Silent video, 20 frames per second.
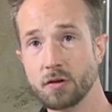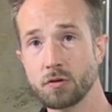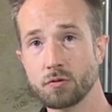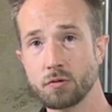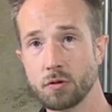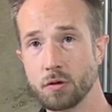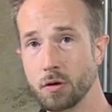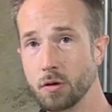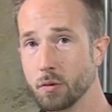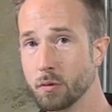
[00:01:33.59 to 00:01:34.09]

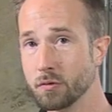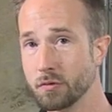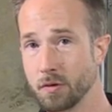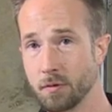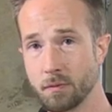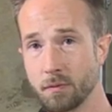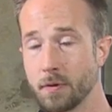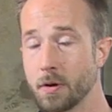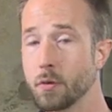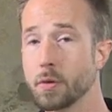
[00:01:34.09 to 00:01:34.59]
introduced
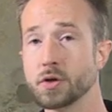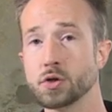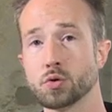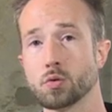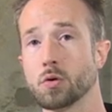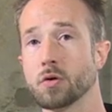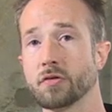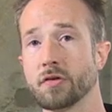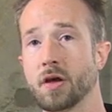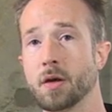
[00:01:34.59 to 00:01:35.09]
a very
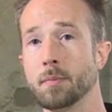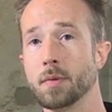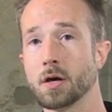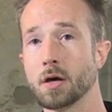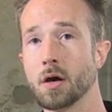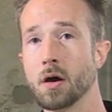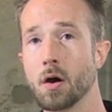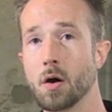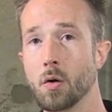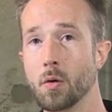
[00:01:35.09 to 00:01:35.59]
short time
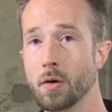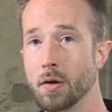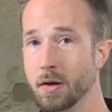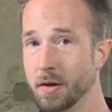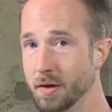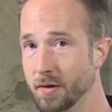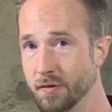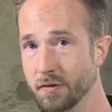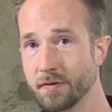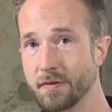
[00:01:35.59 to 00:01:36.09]
ago.
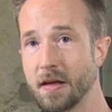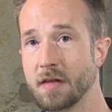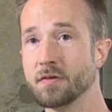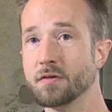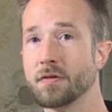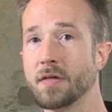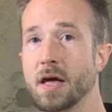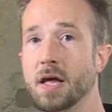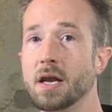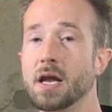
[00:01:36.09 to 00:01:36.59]

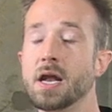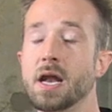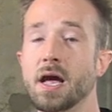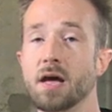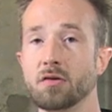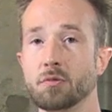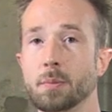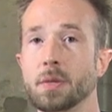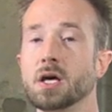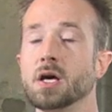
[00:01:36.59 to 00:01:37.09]
Since then, it
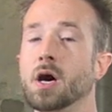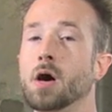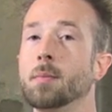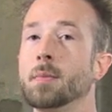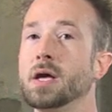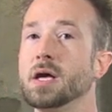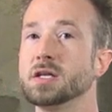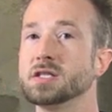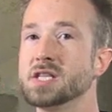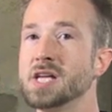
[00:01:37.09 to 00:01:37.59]
has
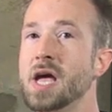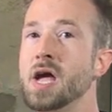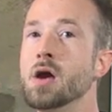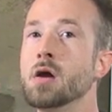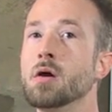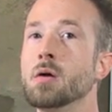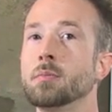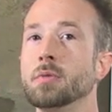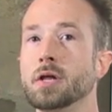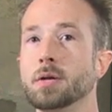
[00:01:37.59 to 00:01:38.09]
become a
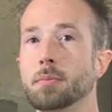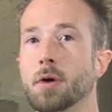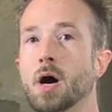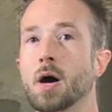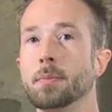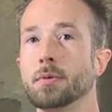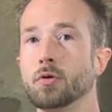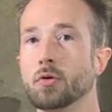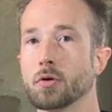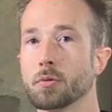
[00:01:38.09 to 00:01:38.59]
terribly
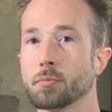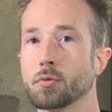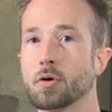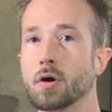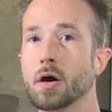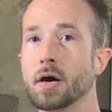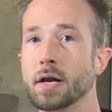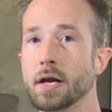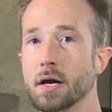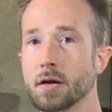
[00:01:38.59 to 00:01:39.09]
popular
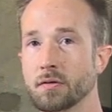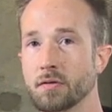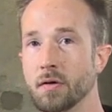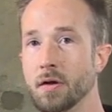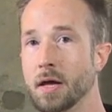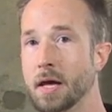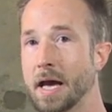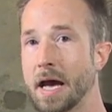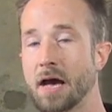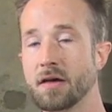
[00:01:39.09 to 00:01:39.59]
product
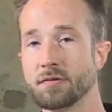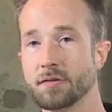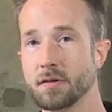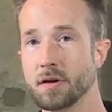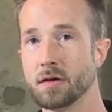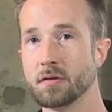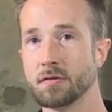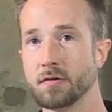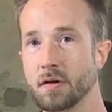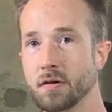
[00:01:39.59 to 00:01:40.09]
as it
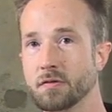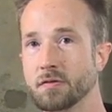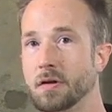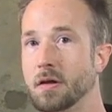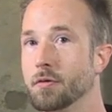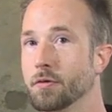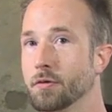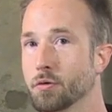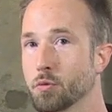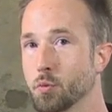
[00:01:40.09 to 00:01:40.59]
exists
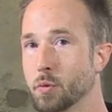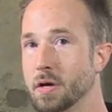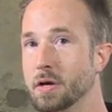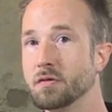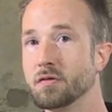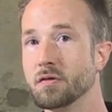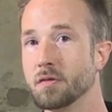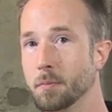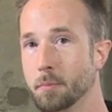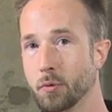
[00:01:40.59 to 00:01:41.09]
in three
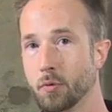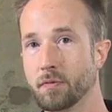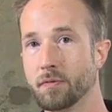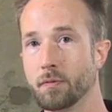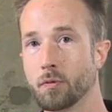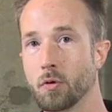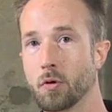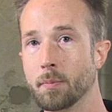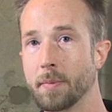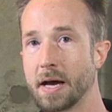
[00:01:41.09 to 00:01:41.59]
simple
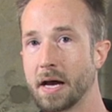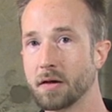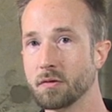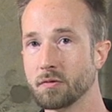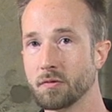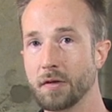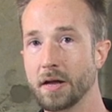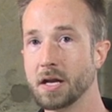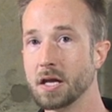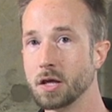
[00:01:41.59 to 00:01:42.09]

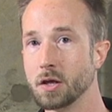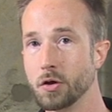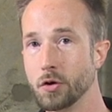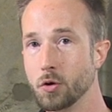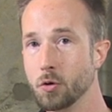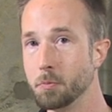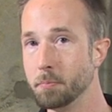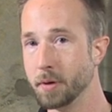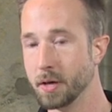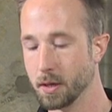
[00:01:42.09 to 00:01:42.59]
formats, letting
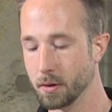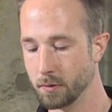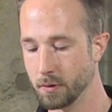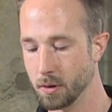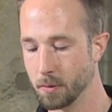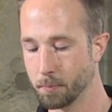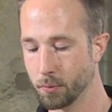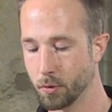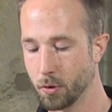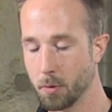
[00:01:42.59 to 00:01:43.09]
you pick the
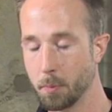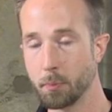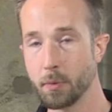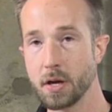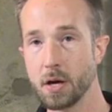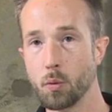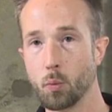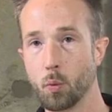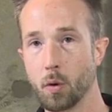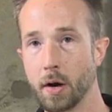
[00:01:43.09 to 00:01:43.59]

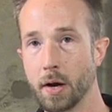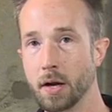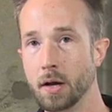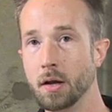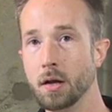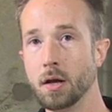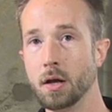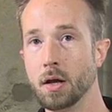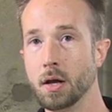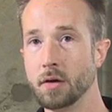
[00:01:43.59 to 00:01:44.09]
appropriate one
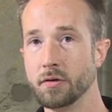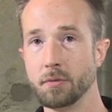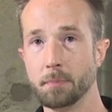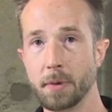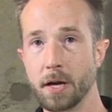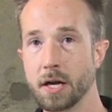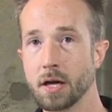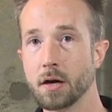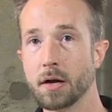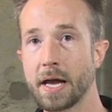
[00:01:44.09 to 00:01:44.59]

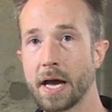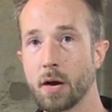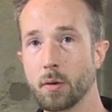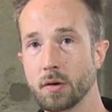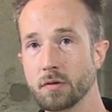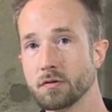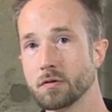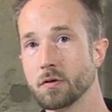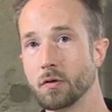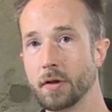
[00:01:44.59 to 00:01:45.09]
depending on how
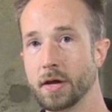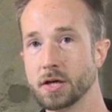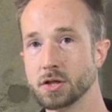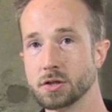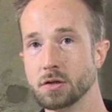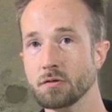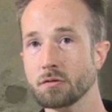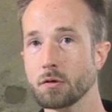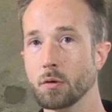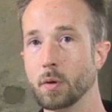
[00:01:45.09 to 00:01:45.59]

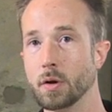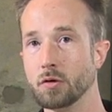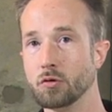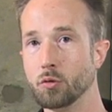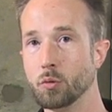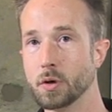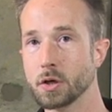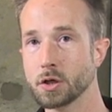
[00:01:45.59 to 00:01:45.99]
installation is going to